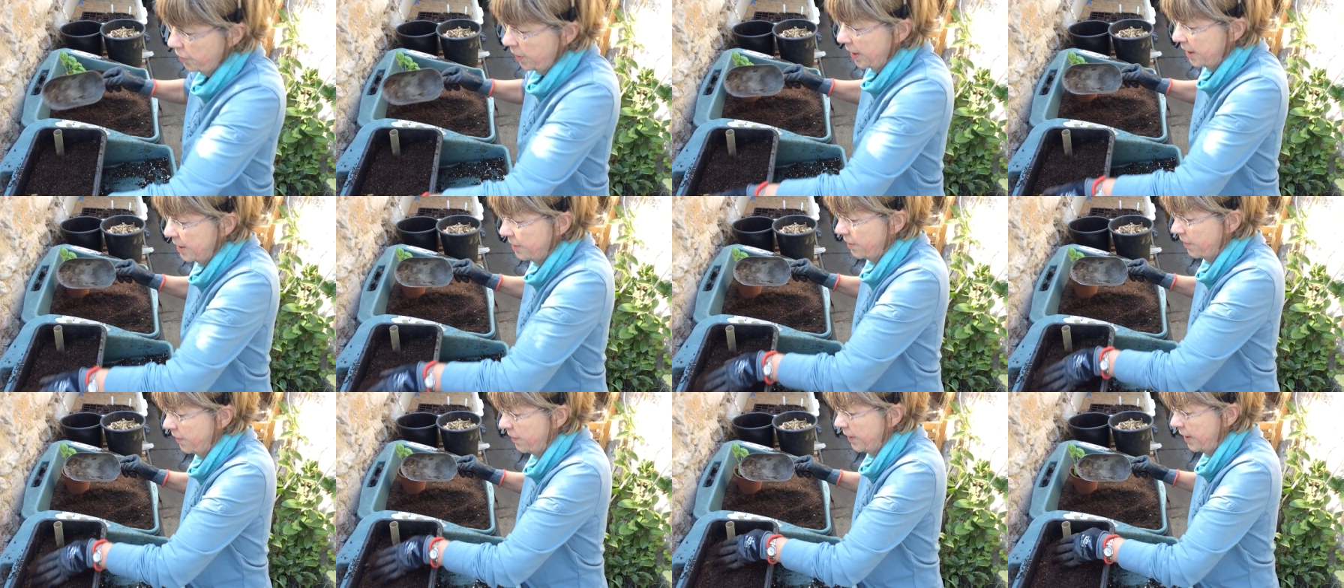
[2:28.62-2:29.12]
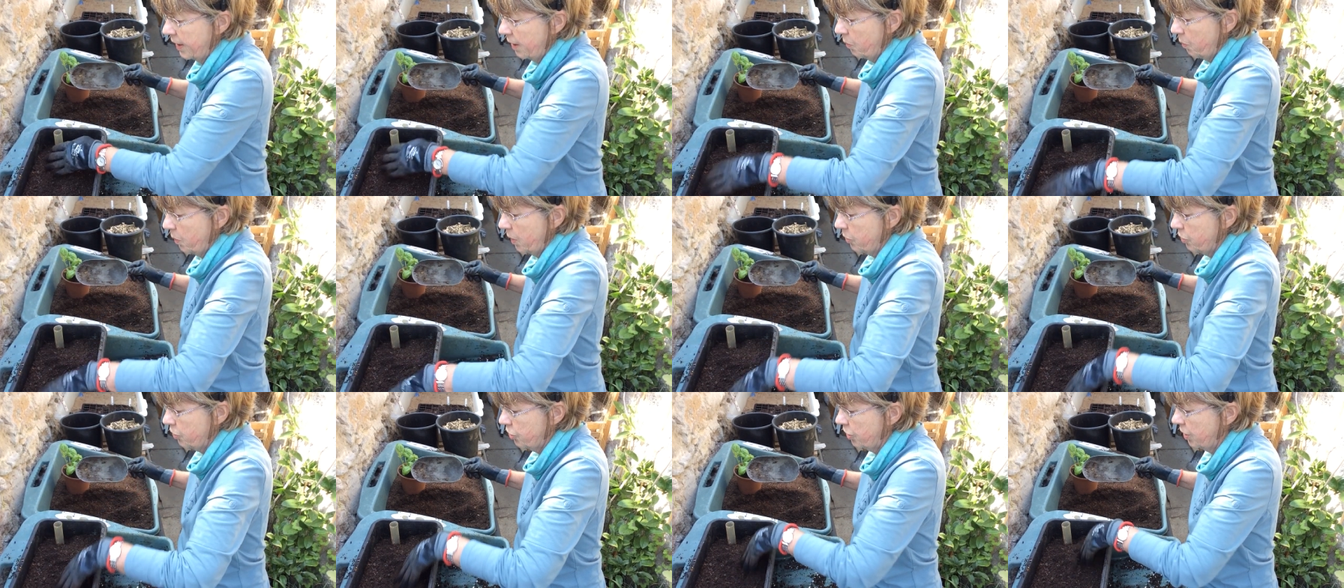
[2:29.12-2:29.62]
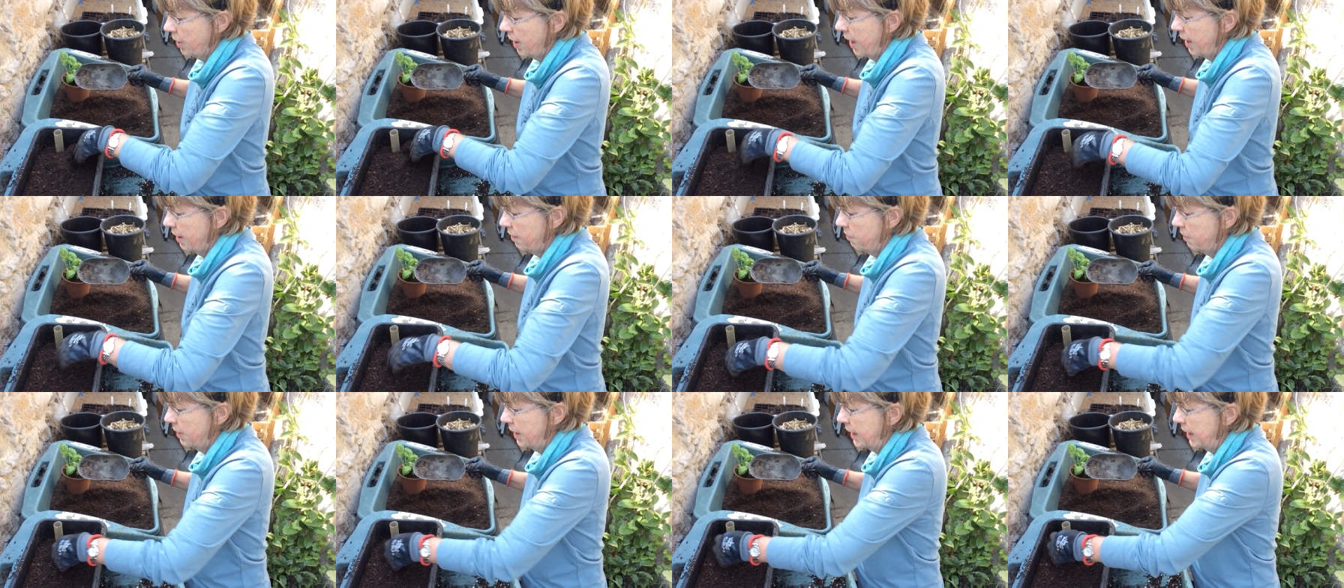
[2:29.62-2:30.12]
trying to think, well, should
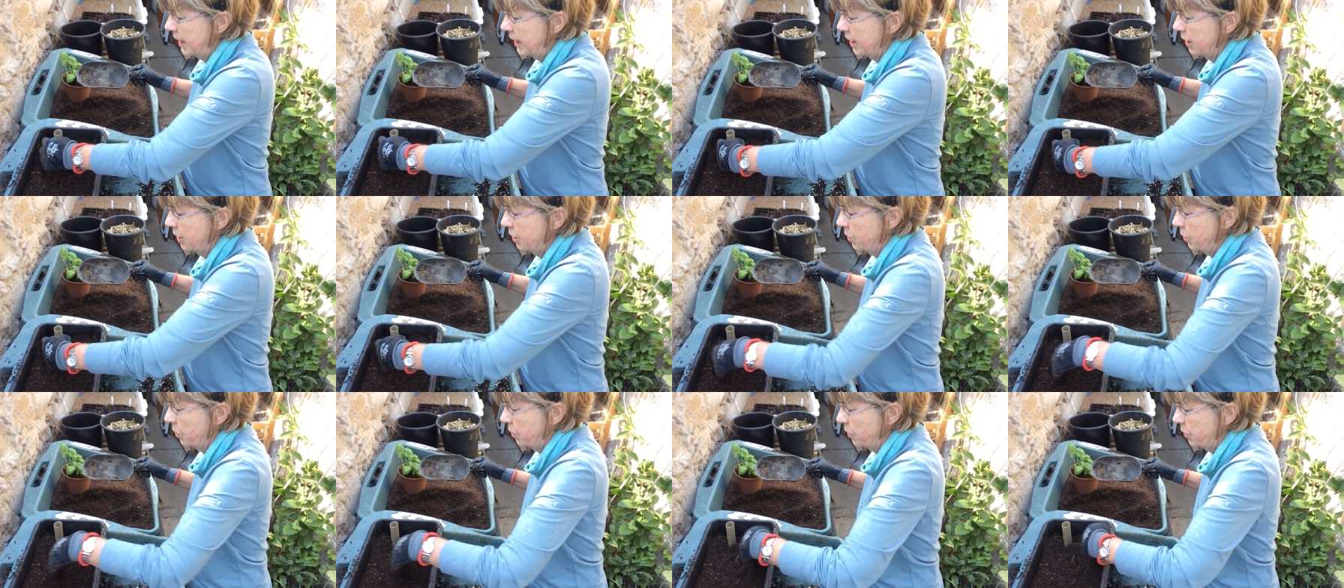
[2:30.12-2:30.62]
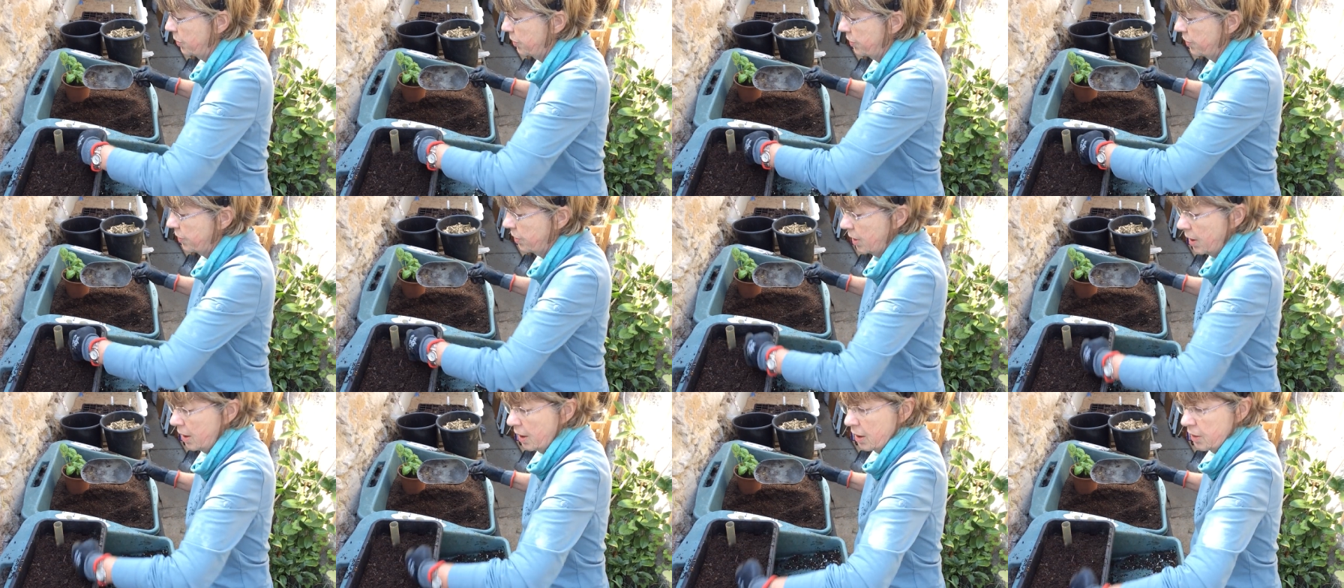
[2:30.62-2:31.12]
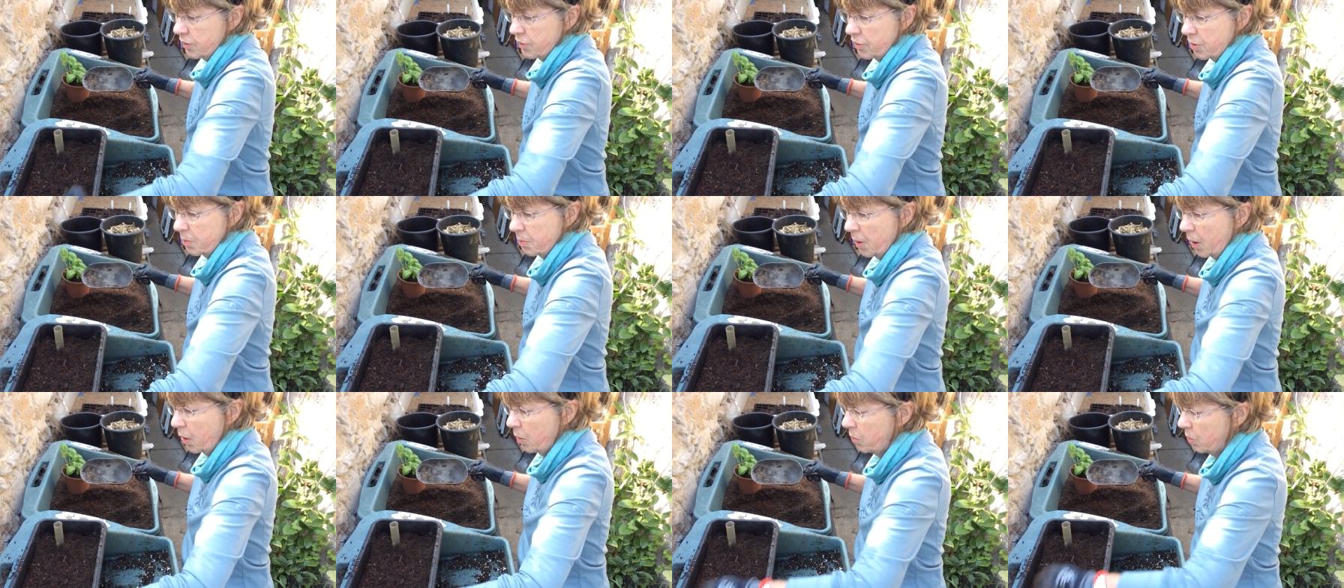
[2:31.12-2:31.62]
I reuse
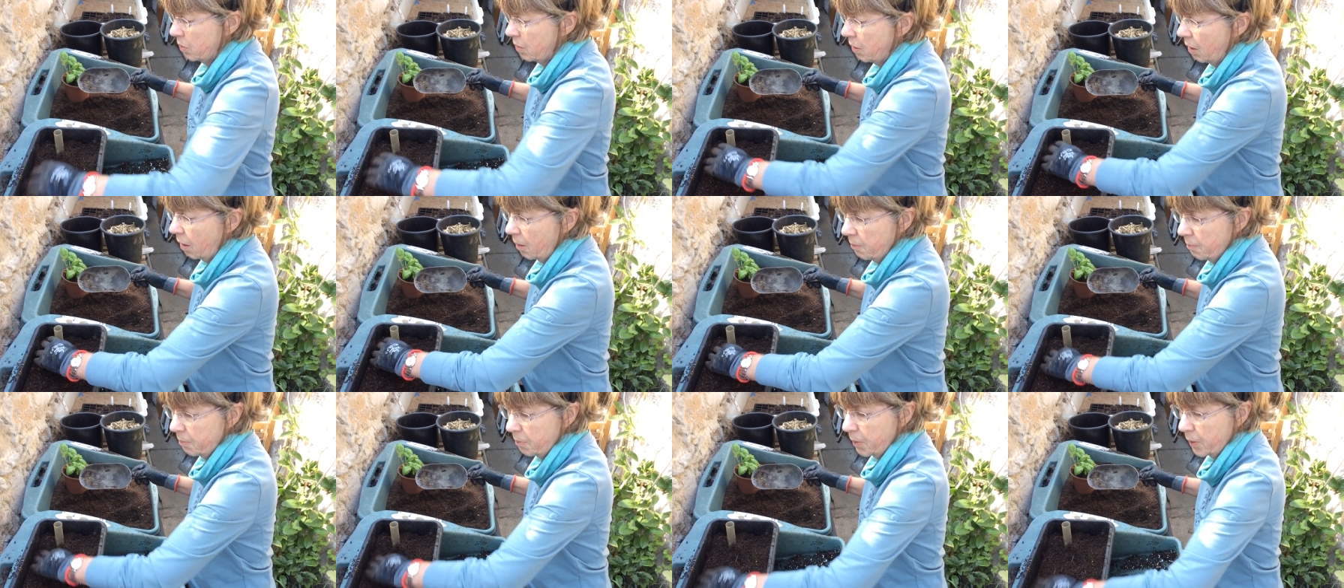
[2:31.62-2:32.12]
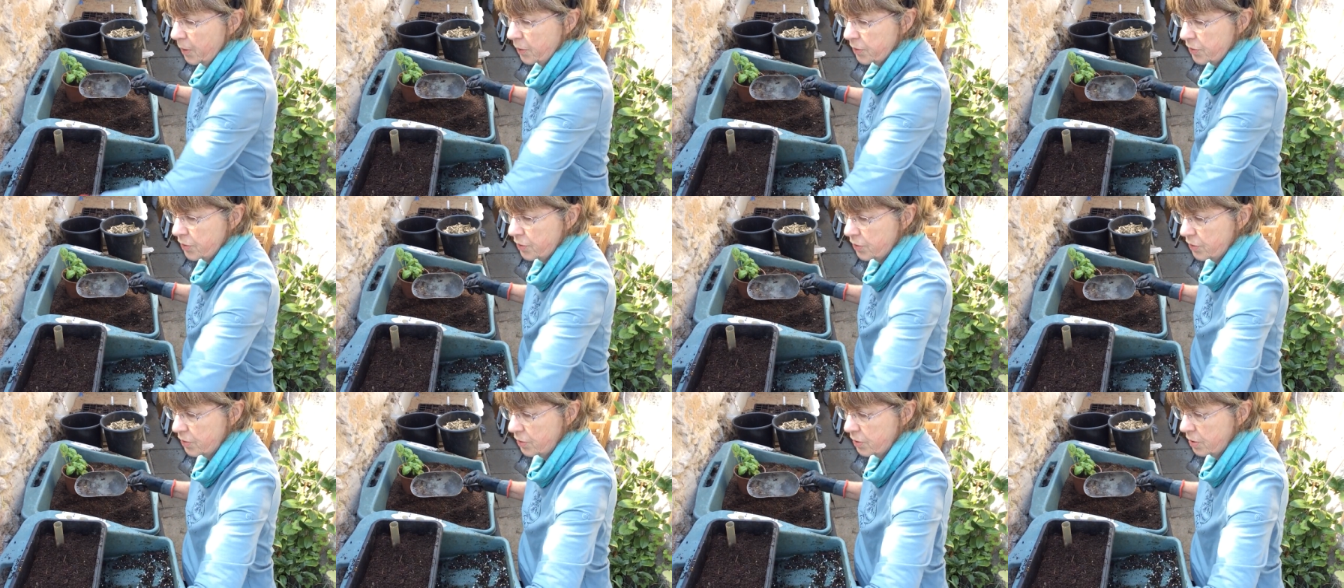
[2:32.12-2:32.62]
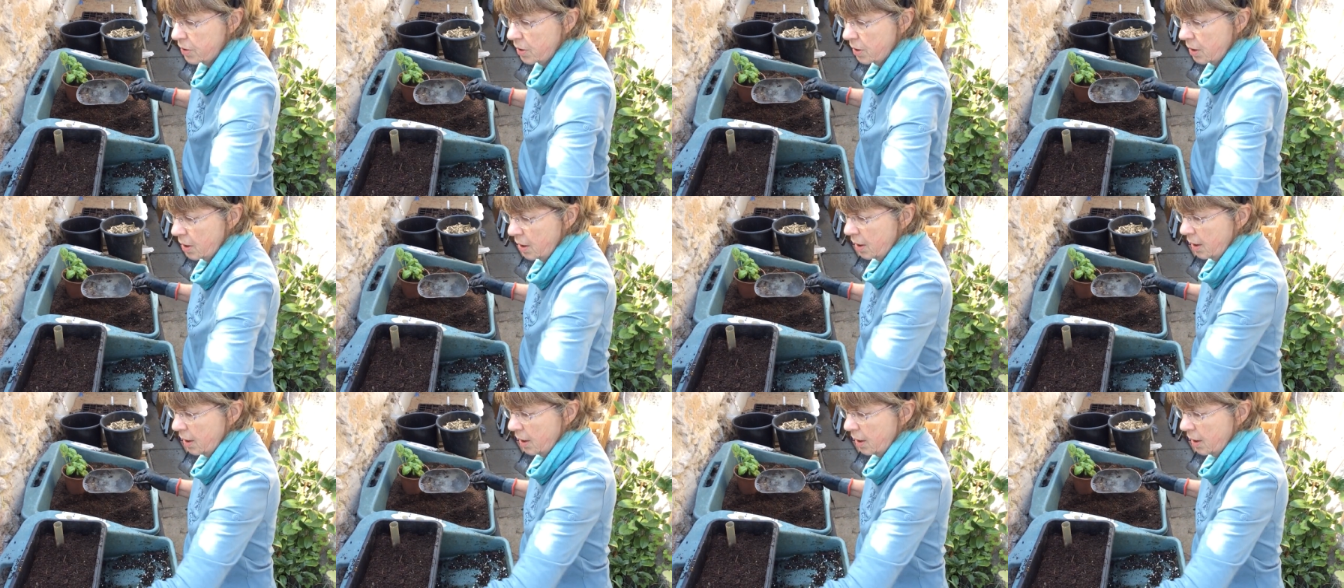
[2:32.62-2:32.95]
some old compost,